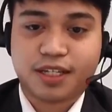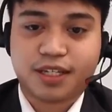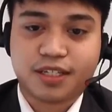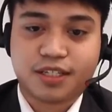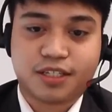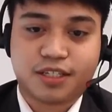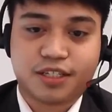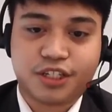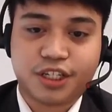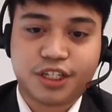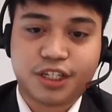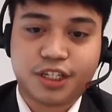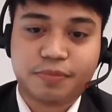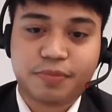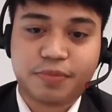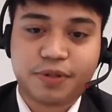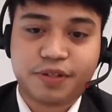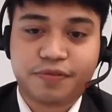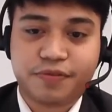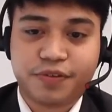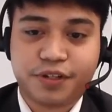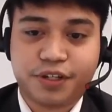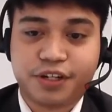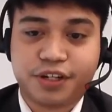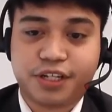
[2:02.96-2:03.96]
as
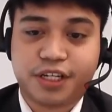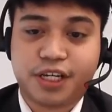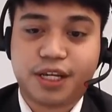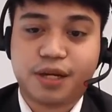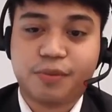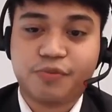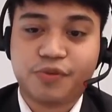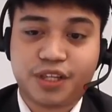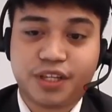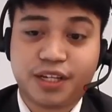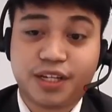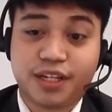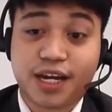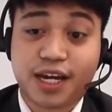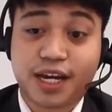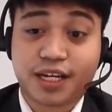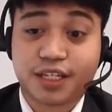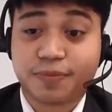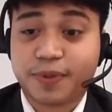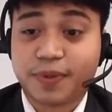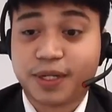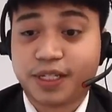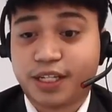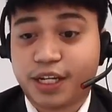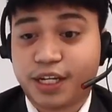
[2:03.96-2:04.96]
GDP figure came within
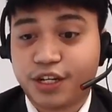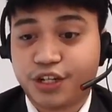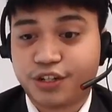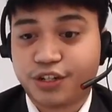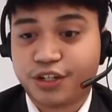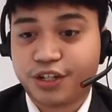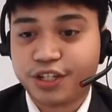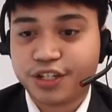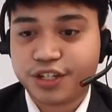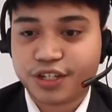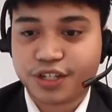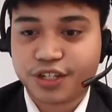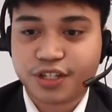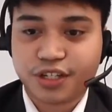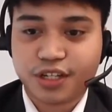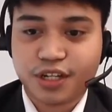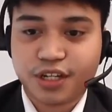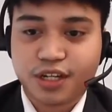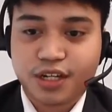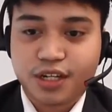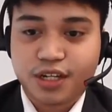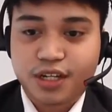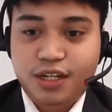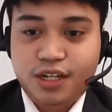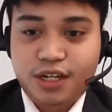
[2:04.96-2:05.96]
expectations.
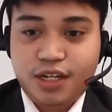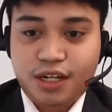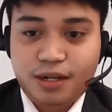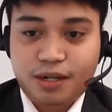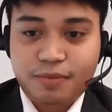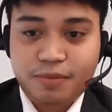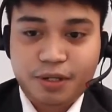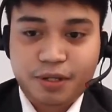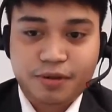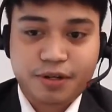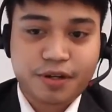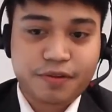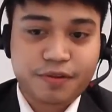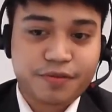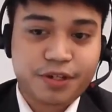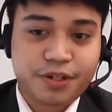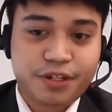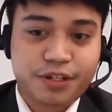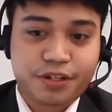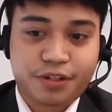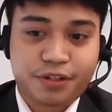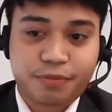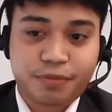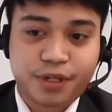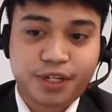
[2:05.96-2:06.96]
Um,
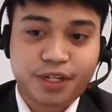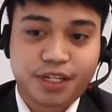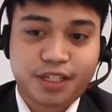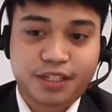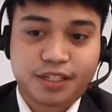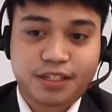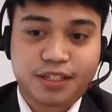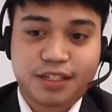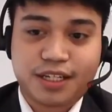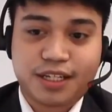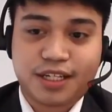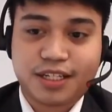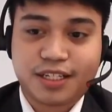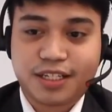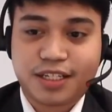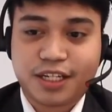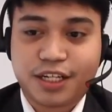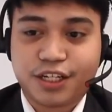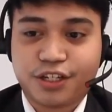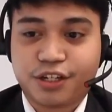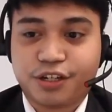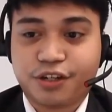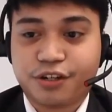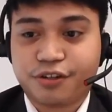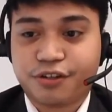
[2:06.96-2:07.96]
however, the market today
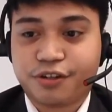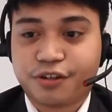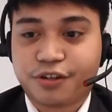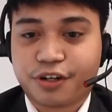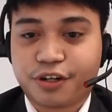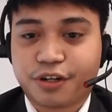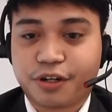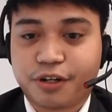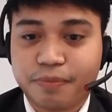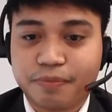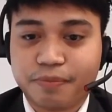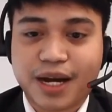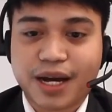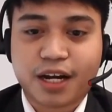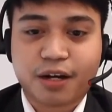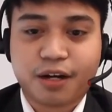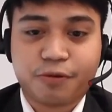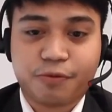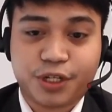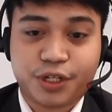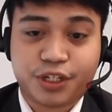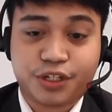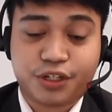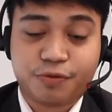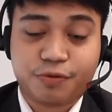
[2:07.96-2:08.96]
staged another
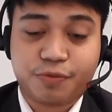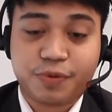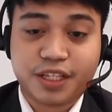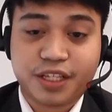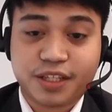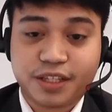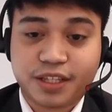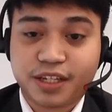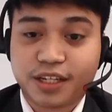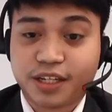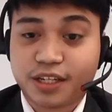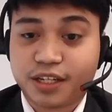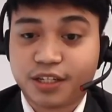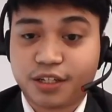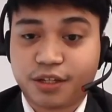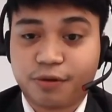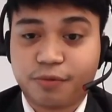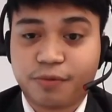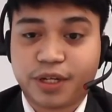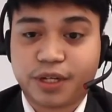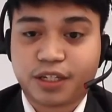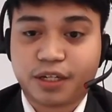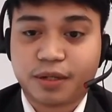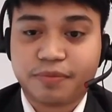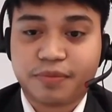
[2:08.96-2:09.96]
comeback, which we think is a
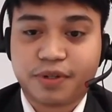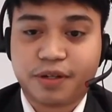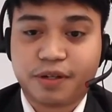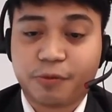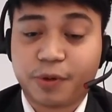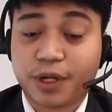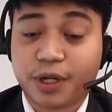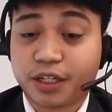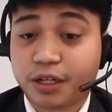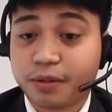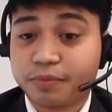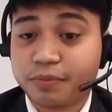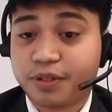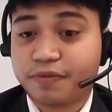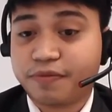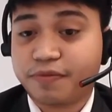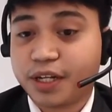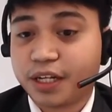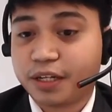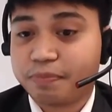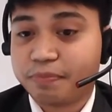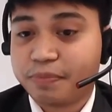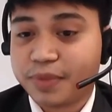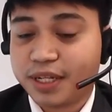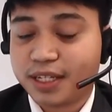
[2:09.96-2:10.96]
welcome, welcome
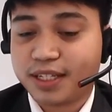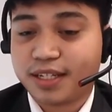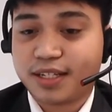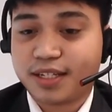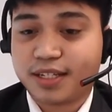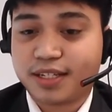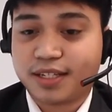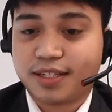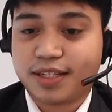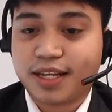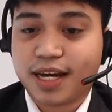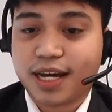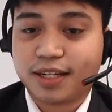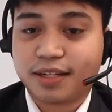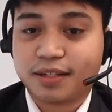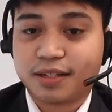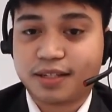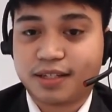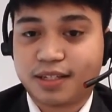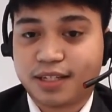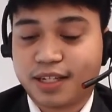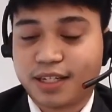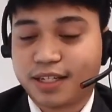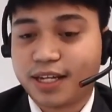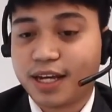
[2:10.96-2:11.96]
development, as that
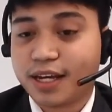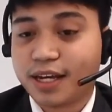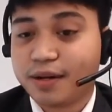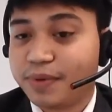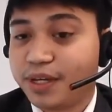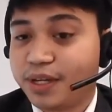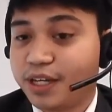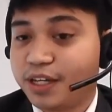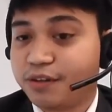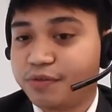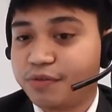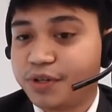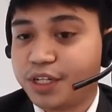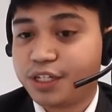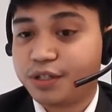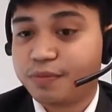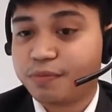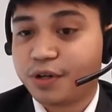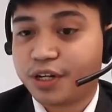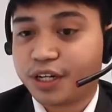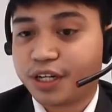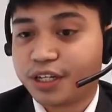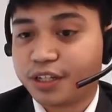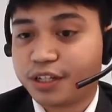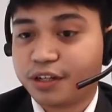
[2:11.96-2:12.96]
again may increase
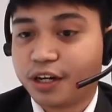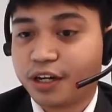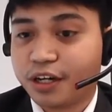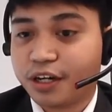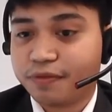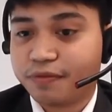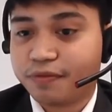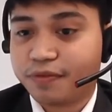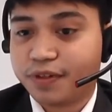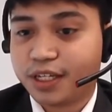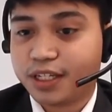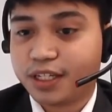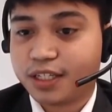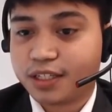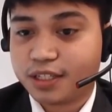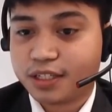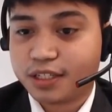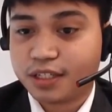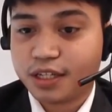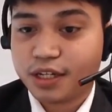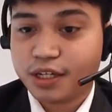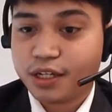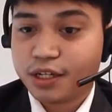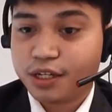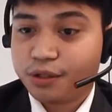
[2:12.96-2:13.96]
market
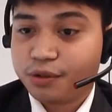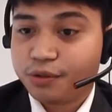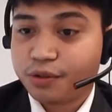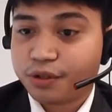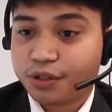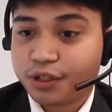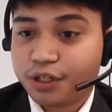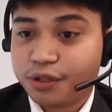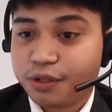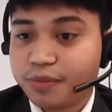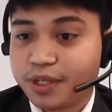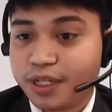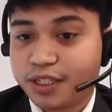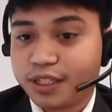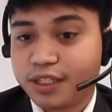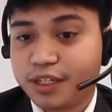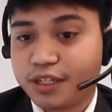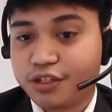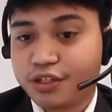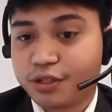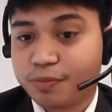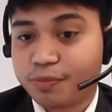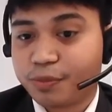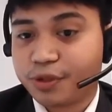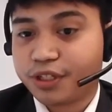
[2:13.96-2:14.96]
confidence to accumulate
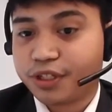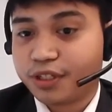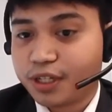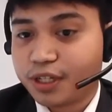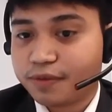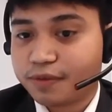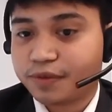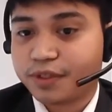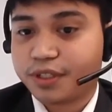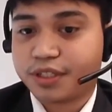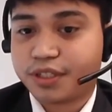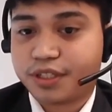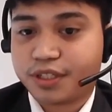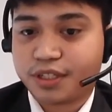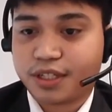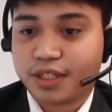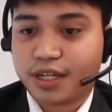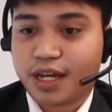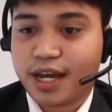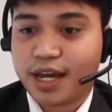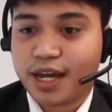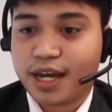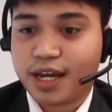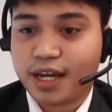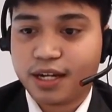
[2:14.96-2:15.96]
near support levels,
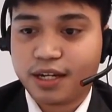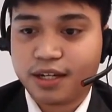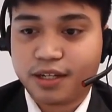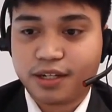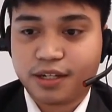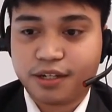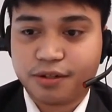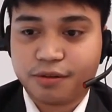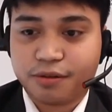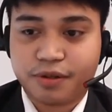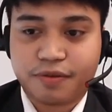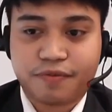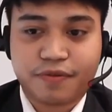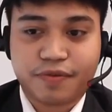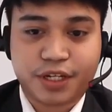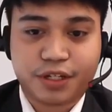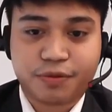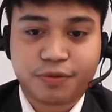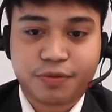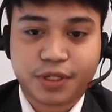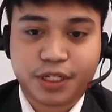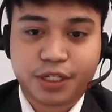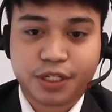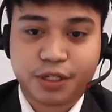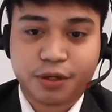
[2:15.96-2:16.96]
and you know
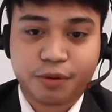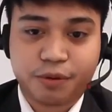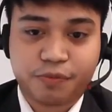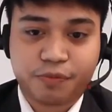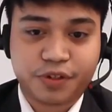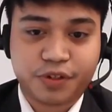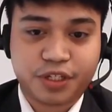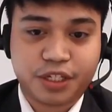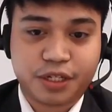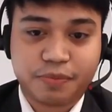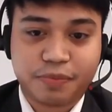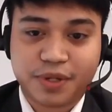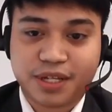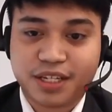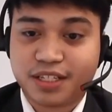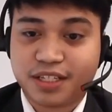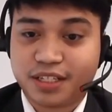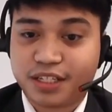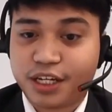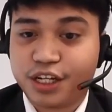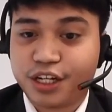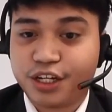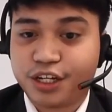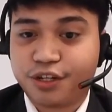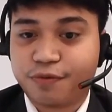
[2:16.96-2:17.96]
eventually, hopefully, be a
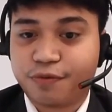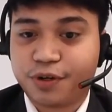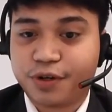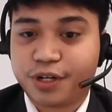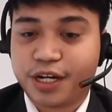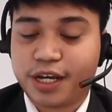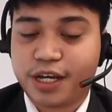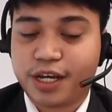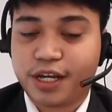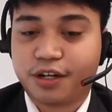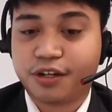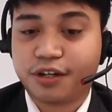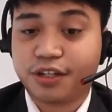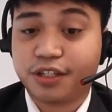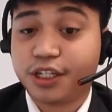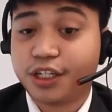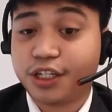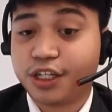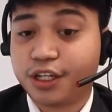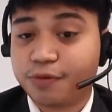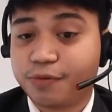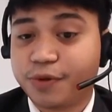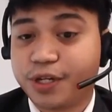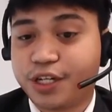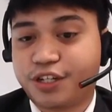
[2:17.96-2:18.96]
stage for a
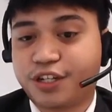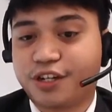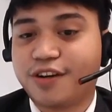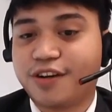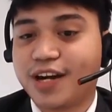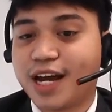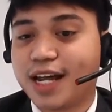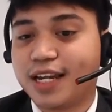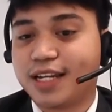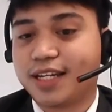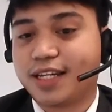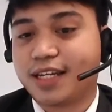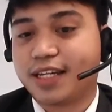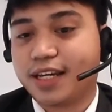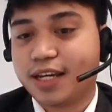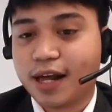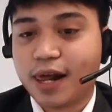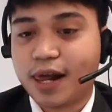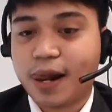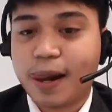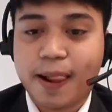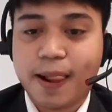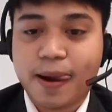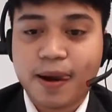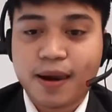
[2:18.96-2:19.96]
continuation rally.
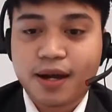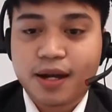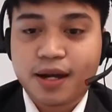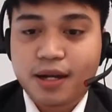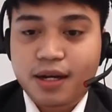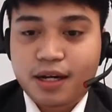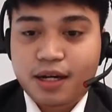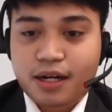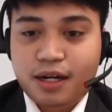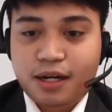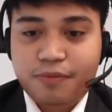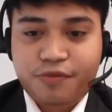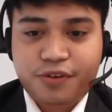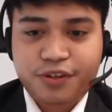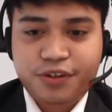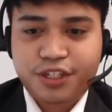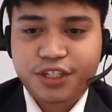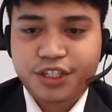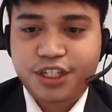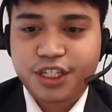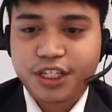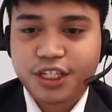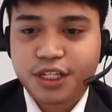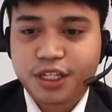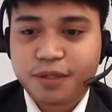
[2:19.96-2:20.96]
Um, for
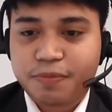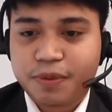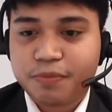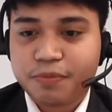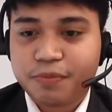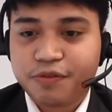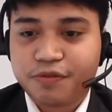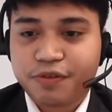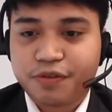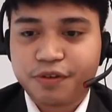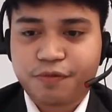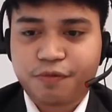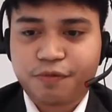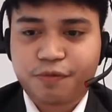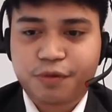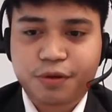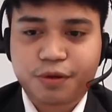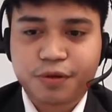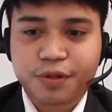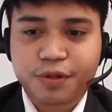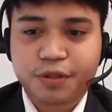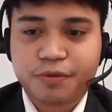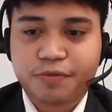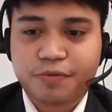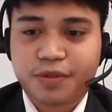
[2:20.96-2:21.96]
the GDP moving
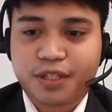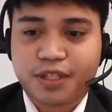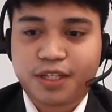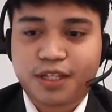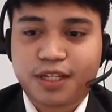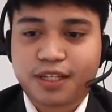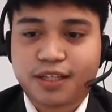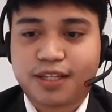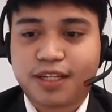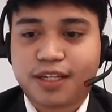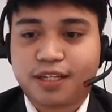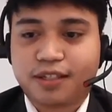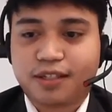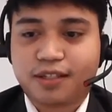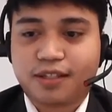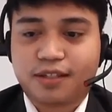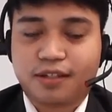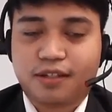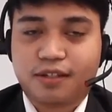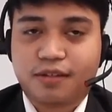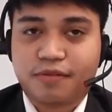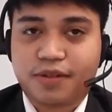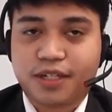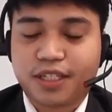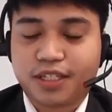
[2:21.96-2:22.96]
forward, we think that
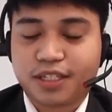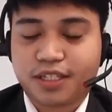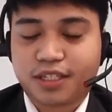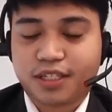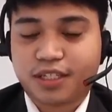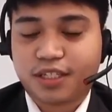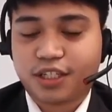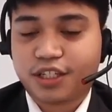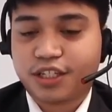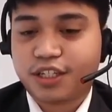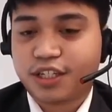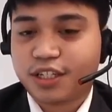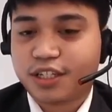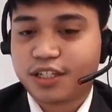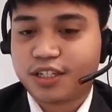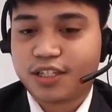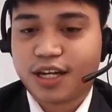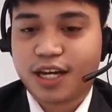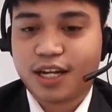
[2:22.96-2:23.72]
risks such as